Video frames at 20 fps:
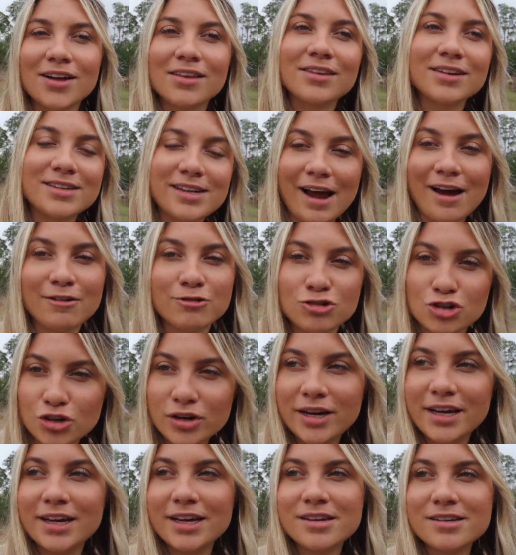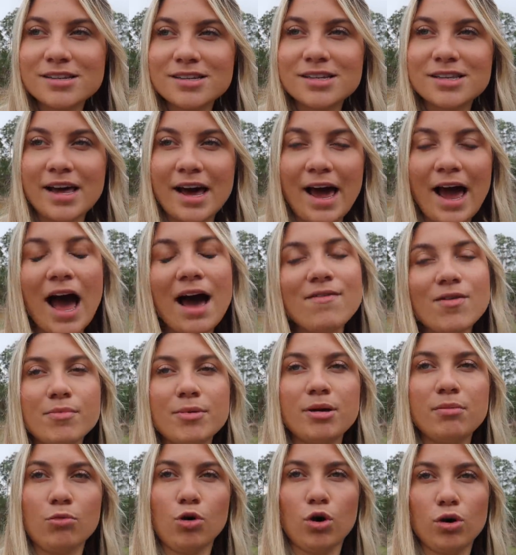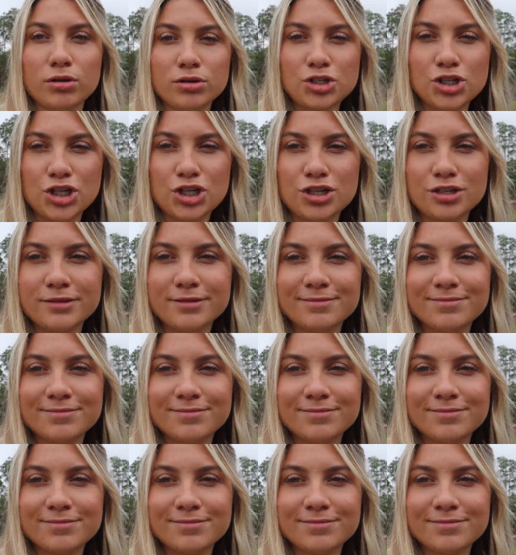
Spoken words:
the down trees that haven't been mulched.